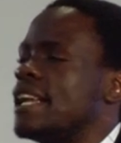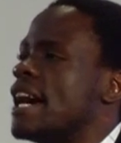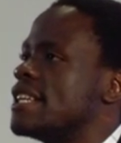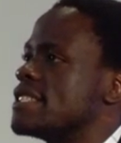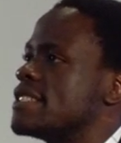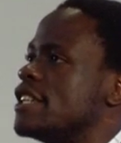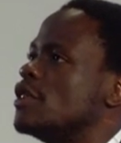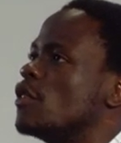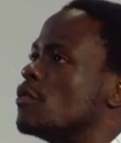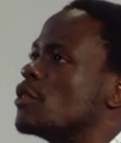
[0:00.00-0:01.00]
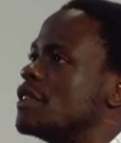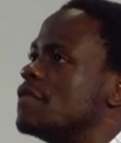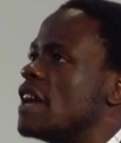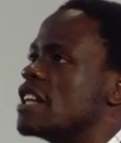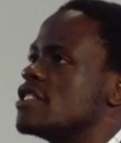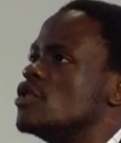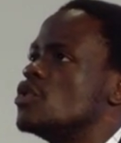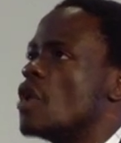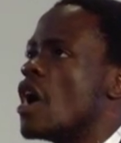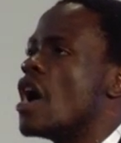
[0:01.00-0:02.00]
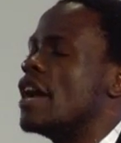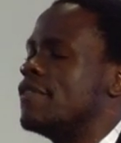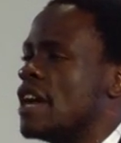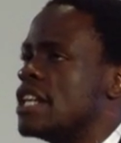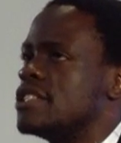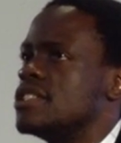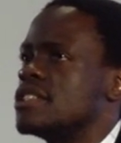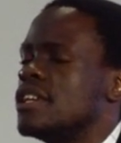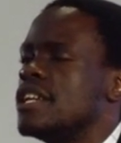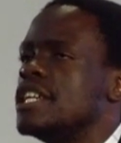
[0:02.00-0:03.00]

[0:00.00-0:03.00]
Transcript: that understanding of protein function to our advantage,